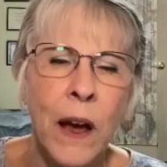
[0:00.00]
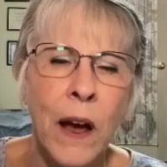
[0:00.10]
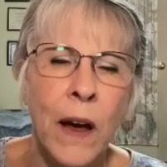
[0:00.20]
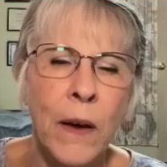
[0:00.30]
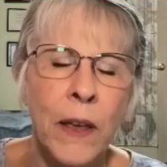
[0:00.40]

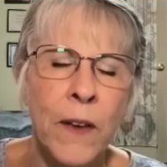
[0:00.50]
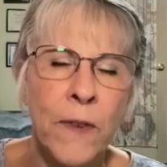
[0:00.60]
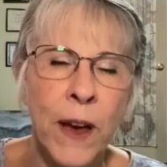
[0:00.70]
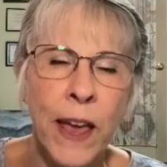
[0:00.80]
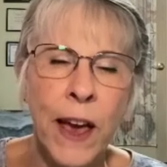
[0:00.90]
If
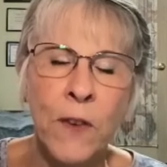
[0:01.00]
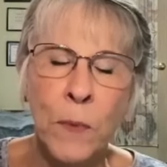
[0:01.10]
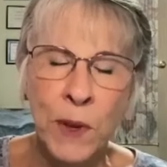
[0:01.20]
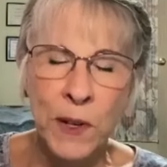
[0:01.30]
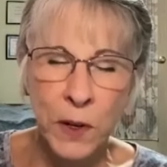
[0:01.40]
I have a
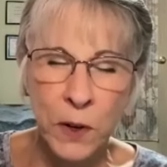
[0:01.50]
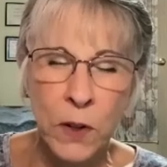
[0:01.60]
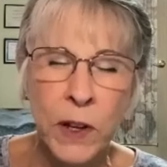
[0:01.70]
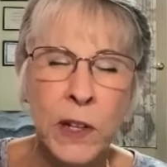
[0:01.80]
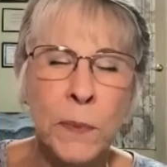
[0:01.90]

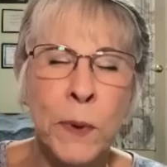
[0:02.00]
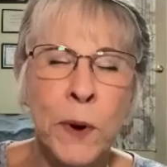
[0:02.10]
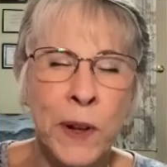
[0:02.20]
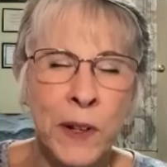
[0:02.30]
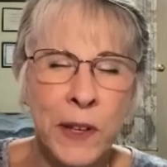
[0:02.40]
mystical
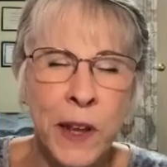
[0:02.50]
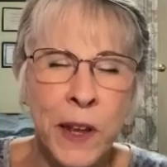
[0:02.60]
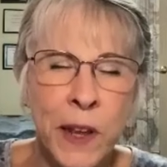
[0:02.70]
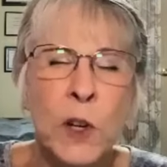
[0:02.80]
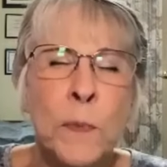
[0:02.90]
experience in
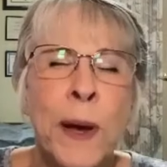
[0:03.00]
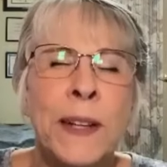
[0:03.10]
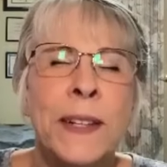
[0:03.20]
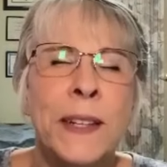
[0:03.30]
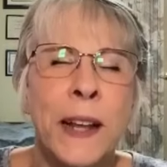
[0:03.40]
which my
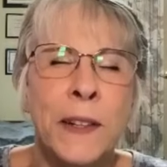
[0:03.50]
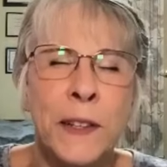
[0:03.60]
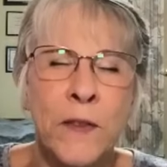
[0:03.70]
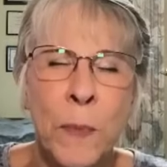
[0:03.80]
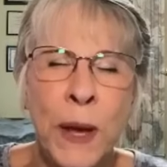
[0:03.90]
sense
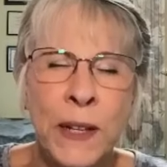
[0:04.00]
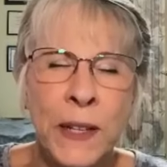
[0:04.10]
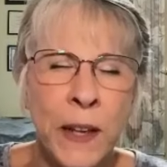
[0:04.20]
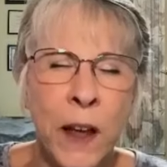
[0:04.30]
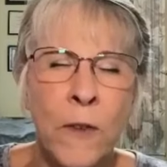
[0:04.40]
of
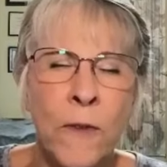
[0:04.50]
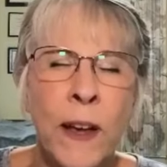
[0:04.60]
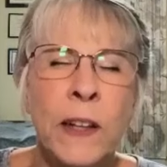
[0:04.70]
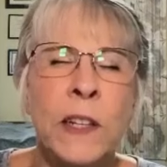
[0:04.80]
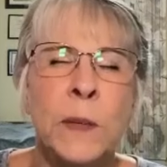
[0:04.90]
myself
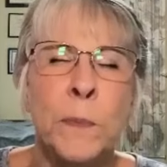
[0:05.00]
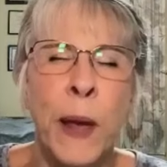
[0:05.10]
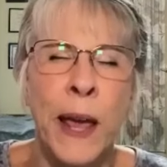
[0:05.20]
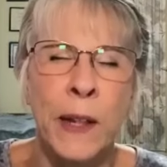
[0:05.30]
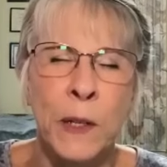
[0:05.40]

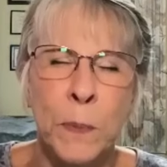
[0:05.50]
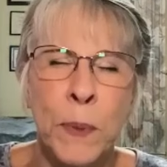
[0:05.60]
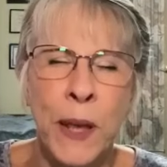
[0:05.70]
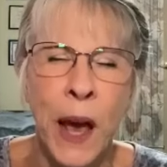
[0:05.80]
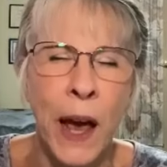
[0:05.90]
expands
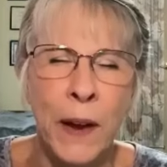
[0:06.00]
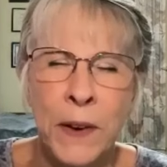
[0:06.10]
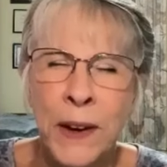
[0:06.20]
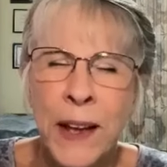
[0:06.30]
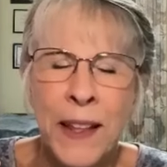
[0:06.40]

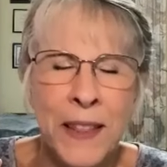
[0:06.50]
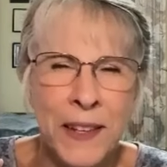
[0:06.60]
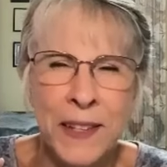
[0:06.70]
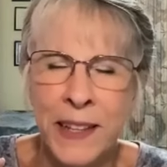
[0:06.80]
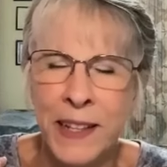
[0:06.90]
beyond
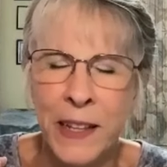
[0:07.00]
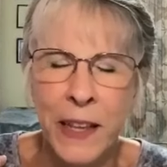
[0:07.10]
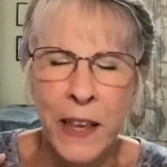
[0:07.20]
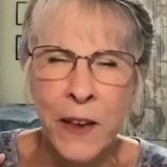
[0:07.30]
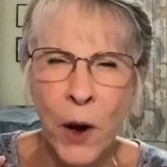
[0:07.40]
this little
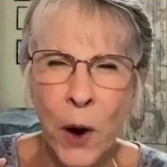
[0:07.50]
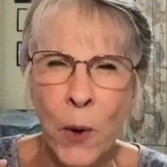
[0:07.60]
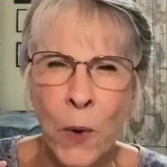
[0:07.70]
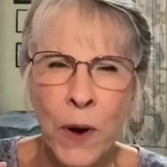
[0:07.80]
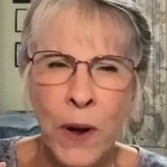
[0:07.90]

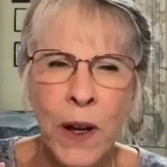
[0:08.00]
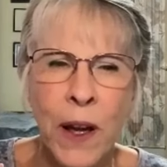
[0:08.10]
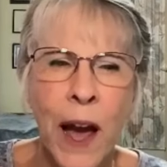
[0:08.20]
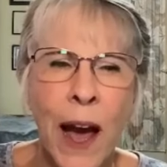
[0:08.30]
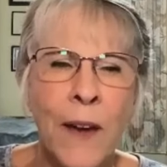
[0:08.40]
ego,
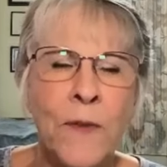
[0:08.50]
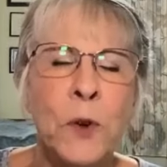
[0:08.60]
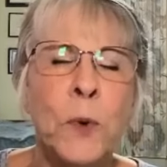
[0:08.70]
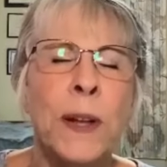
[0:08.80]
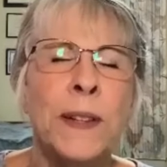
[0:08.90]
yes, I've
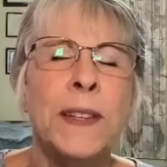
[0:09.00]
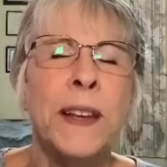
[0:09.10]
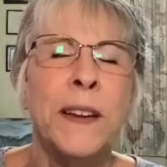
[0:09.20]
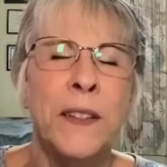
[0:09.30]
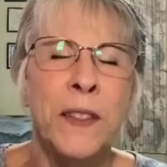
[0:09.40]

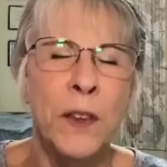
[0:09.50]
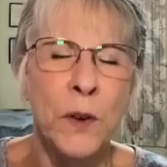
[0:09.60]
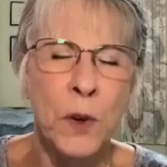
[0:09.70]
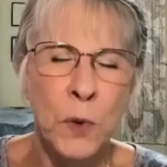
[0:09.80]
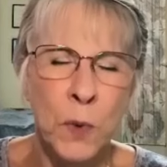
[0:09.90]
transcended the
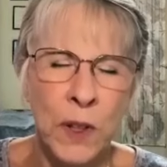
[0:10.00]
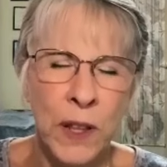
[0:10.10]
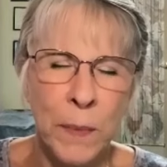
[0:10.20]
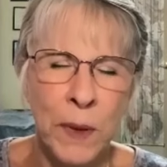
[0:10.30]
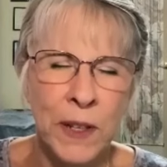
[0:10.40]
usual
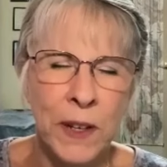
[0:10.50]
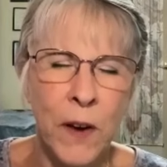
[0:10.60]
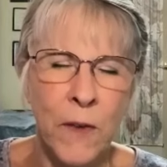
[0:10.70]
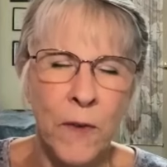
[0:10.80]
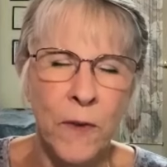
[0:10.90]
limits
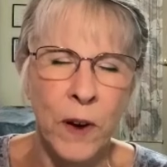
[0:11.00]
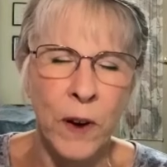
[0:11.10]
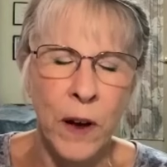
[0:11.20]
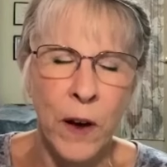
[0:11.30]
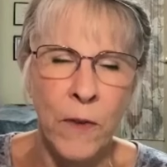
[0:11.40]
of
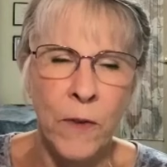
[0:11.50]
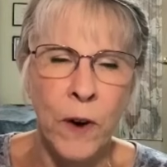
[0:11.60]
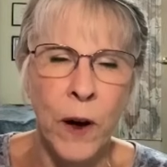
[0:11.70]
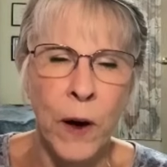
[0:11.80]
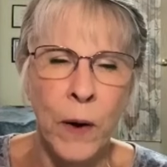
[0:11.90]

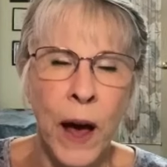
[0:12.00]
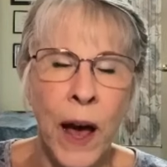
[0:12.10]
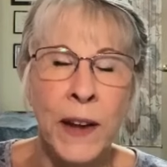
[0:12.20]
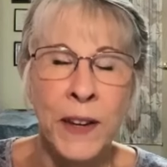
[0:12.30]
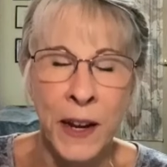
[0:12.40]

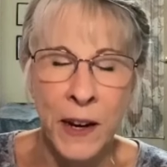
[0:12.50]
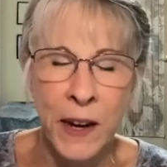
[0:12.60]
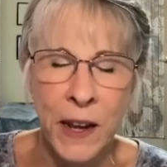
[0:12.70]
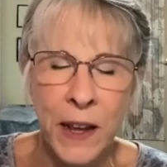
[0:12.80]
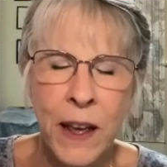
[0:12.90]

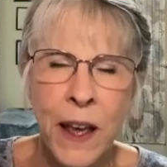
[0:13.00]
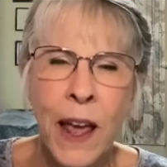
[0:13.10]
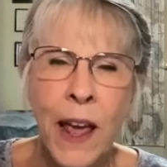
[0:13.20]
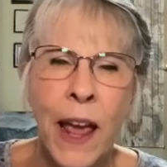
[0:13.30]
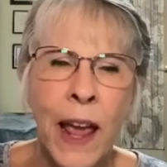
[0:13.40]
identity.
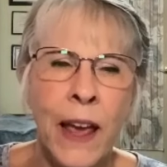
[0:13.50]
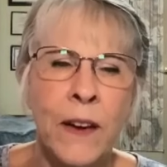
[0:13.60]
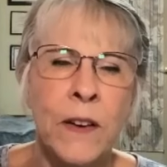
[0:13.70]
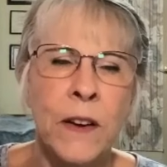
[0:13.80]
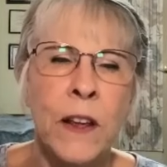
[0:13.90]

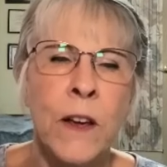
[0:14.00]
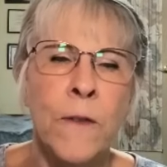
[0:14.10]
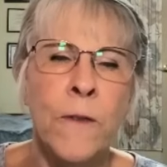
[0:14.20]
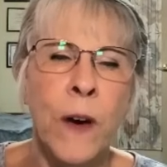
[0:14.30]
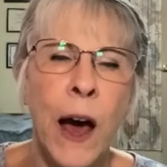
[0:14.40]
And
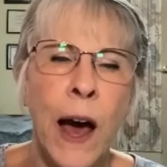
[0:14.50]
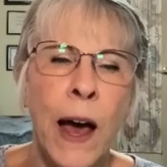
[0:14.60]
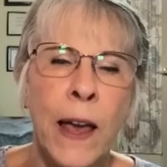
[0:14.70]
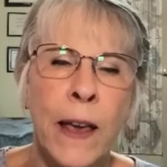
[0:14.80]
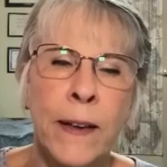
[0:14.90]
if
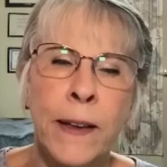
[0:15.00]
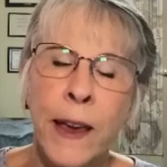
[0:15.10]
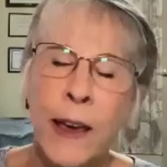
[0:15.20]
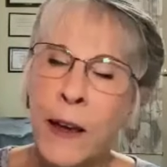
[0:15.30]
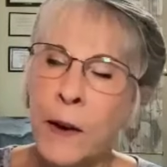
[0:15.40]
I
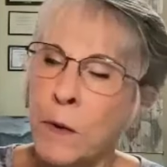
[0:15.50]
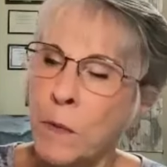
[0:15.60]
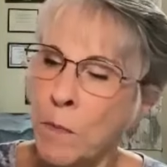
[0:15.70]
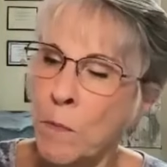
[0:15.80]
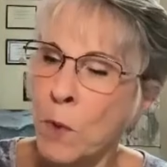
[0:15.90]
can
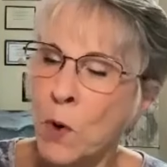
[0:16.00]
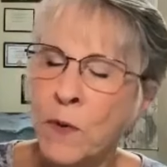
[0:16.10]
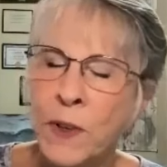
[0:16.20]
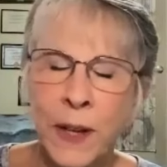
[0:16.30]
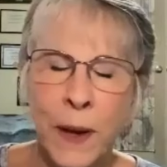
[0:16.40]

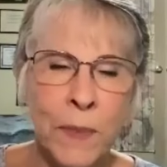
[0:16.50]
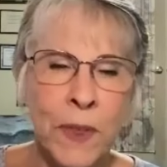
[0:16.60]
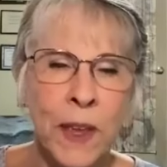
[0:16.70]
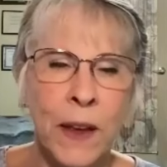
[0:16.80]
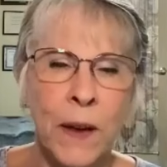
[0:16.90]
move
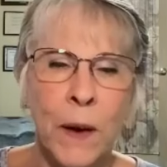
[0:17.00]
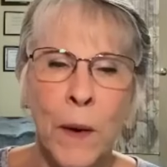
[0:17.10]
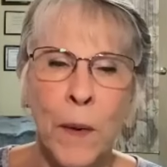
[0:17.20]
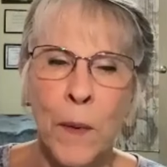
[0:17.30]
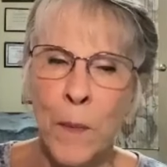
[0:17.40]
something
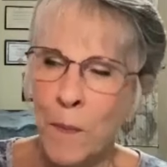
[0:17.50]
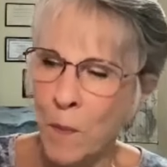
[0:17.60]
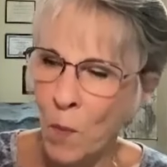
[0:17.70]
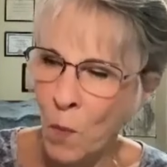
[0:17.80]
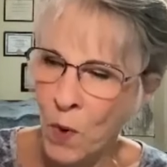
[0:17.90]

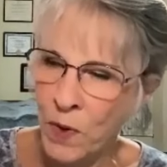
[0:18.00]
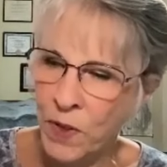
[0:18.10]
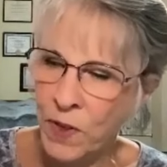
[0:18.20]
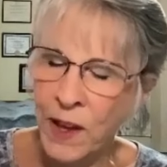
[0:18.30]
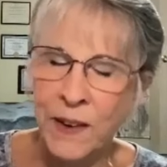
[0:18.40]

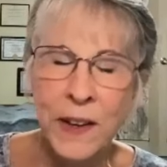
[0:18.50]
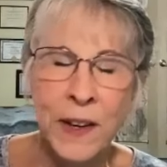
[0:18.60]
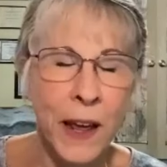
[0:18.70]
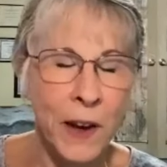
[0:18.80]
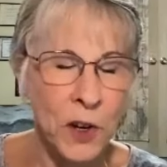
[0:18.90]
with
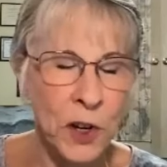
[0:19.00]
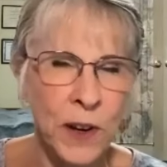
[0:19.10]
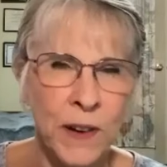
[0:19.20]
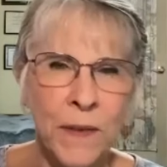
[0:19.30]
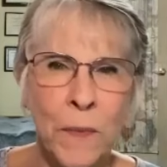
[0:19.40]

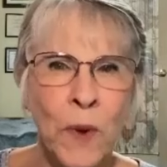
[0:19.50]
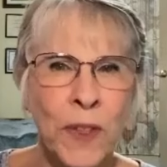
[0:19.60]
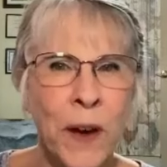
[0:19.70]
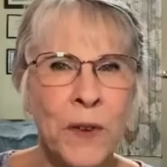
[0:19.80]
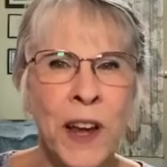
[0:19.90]
intention
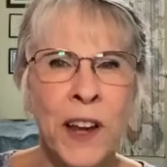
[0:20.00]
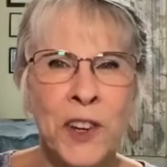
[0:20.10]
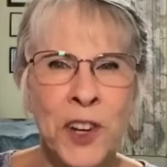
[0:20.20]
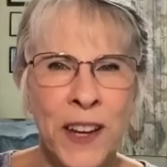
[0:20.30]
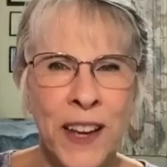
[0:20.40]
without
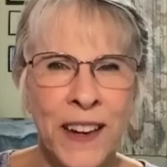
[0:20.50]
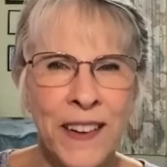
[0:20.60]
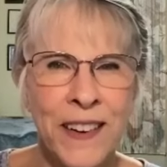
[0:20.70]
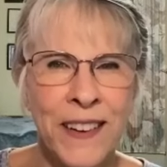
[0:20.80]
touching it,